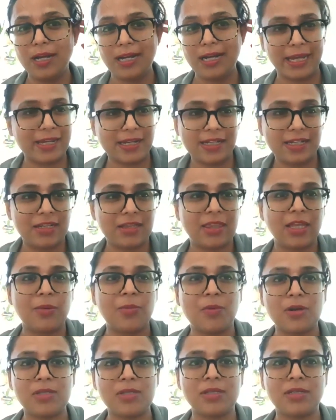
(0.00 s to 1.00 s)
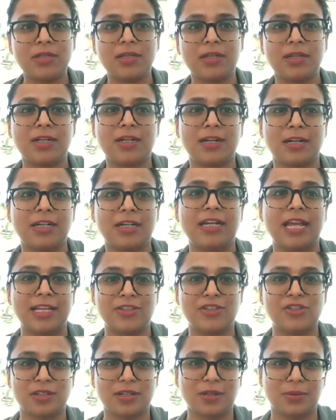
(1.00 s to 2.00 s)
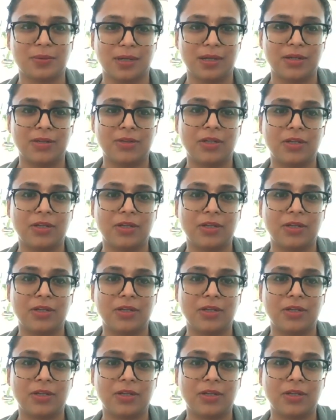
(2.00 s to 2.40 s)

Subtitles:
like there wasn't a contention to it.